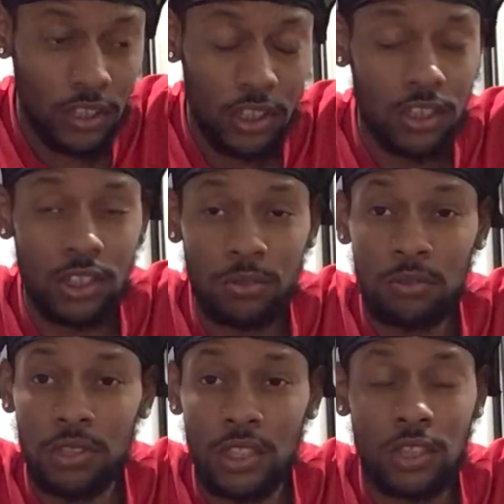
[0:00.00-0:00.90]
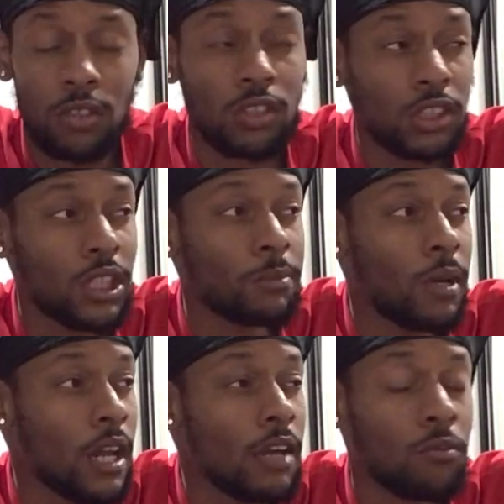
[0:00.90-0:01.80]
This YouTube shit is going to change my
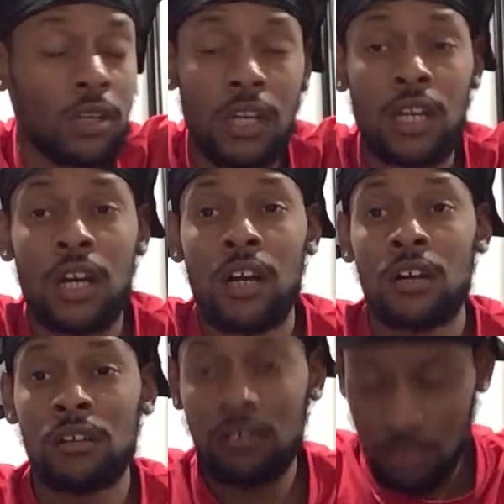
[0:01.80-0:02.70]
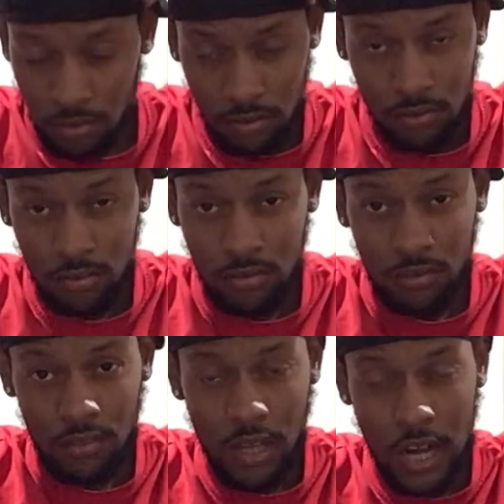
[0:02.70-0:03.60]
life one day, y'all.
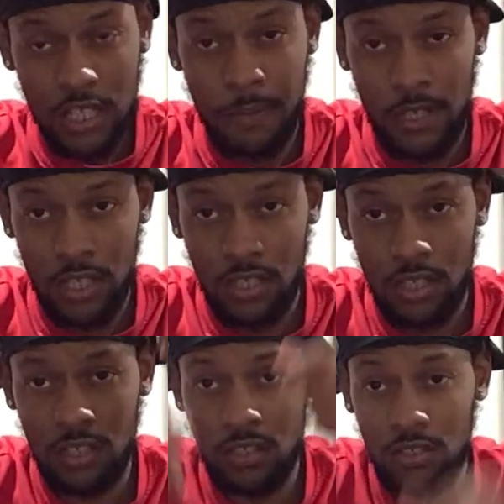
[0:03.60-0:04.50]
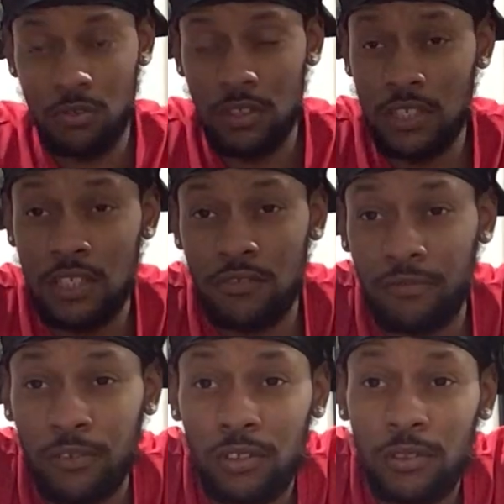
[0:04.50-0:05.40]
You got to speak shit to existence
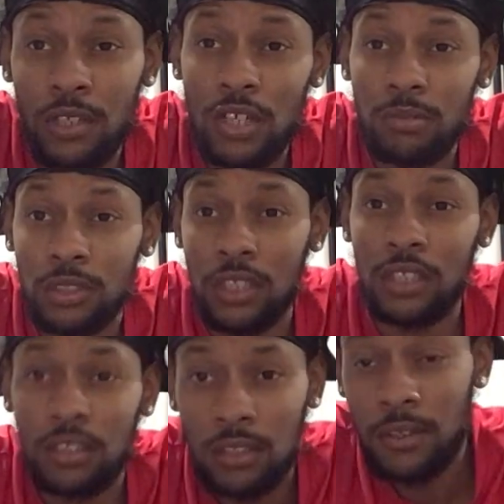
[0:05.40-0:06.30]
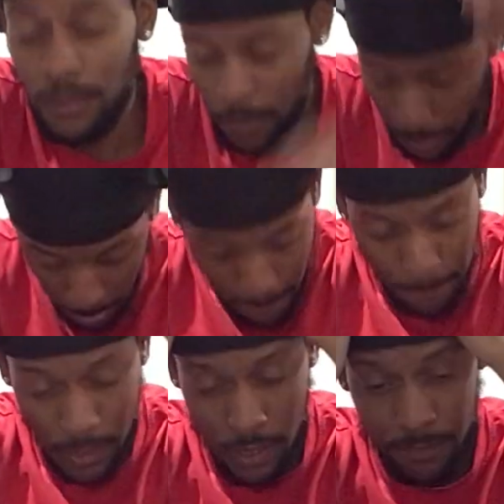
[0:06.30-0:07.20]
for real, you know what I'm saying?
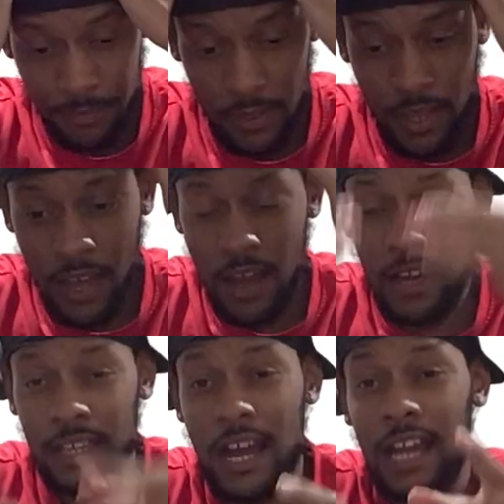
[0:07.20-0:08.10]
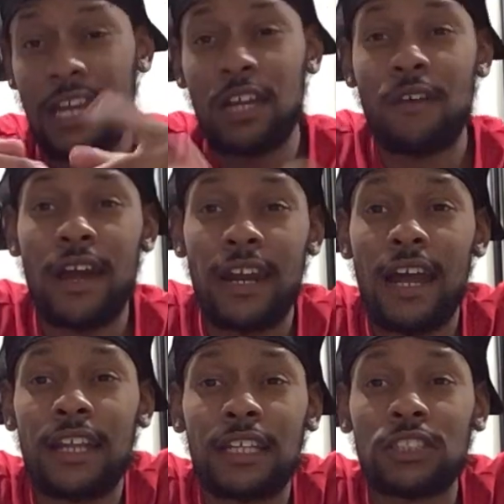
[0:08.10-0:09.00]
But y'all keep grinding
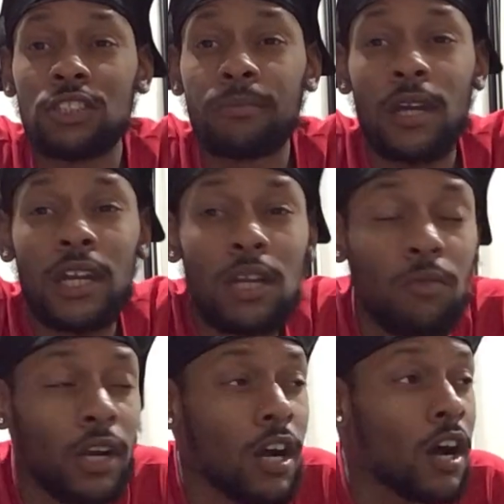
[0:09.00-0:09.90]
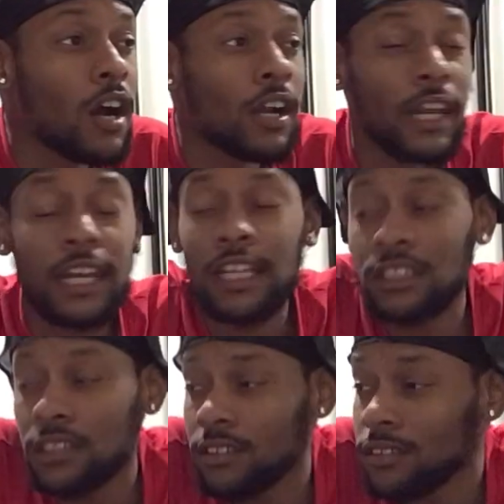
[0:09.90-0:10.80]
out there too, man. Keep working hard,
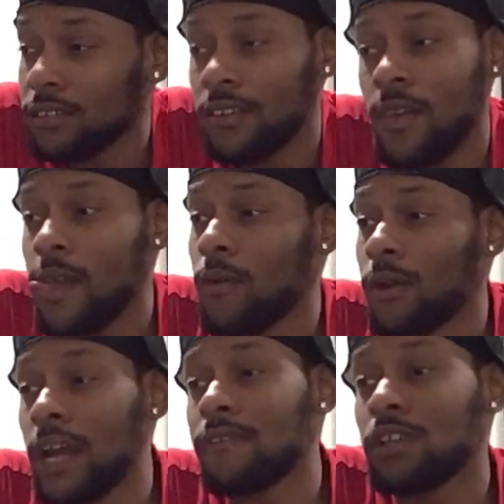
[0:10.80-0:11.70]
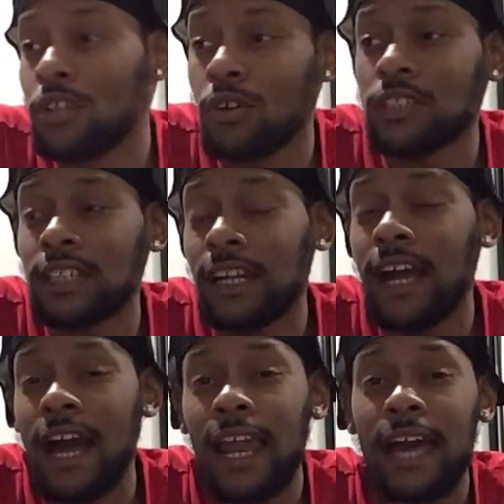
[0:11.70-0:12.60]
ladies. Whatever you doing, selling
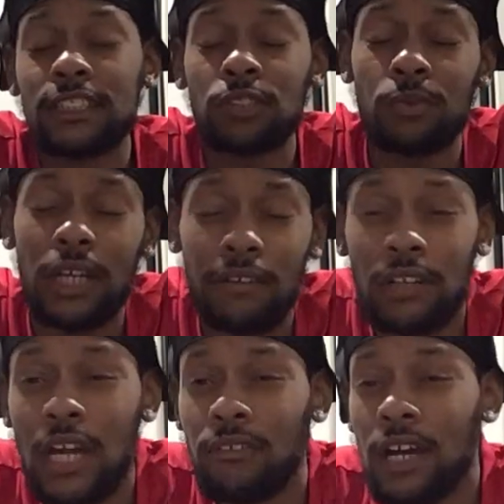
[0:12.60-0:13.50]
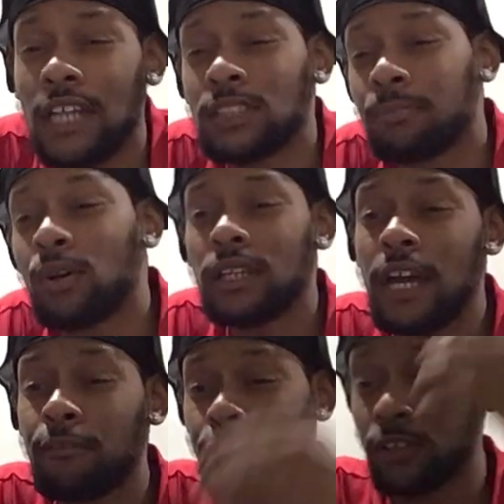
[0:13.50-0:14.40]
eyelashes, whatever, I support
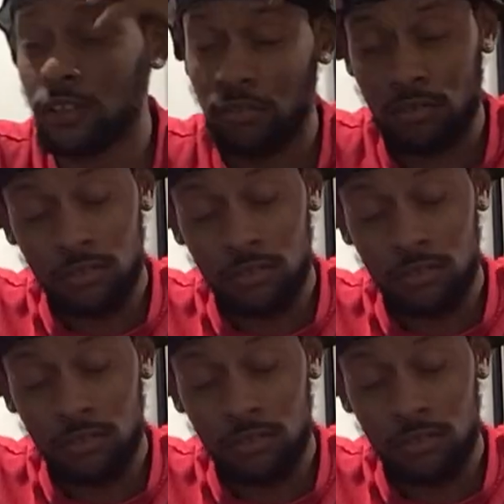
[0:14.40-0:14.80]
that for real.